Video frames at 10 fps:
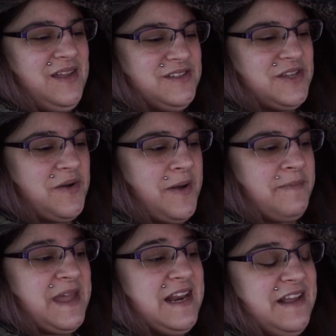So um,
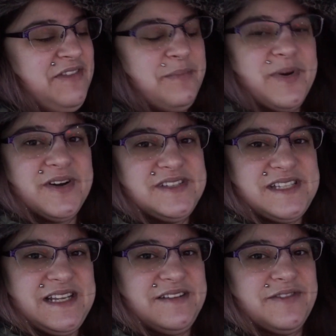they didn't have the bird
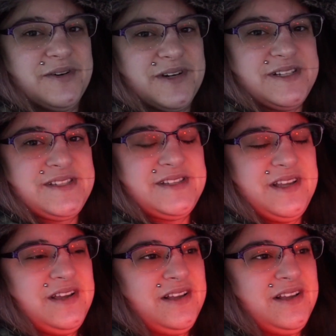seed, of course.